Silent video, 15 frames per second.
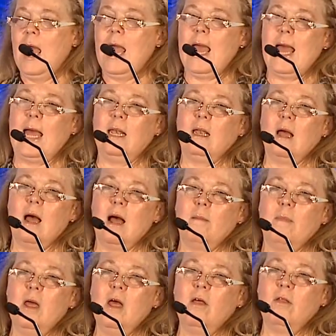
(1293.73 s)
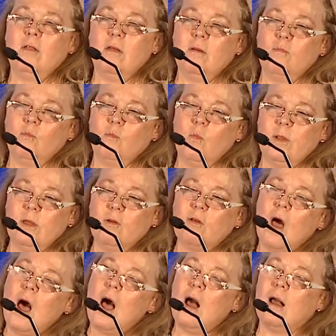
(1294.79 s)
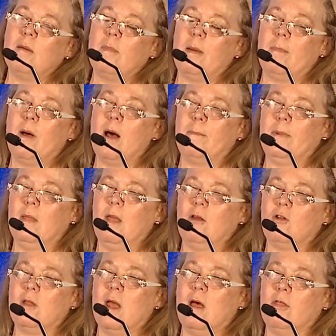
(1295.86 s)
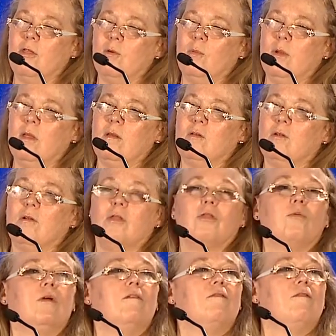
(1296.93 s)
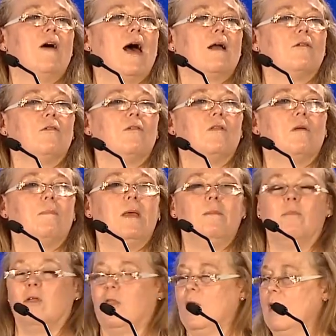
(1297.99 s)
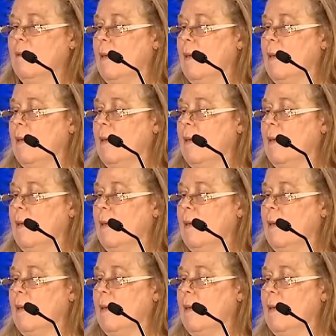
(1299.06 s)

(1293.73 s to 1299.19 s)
And when you talk about population health, there are really sort of three factors that people think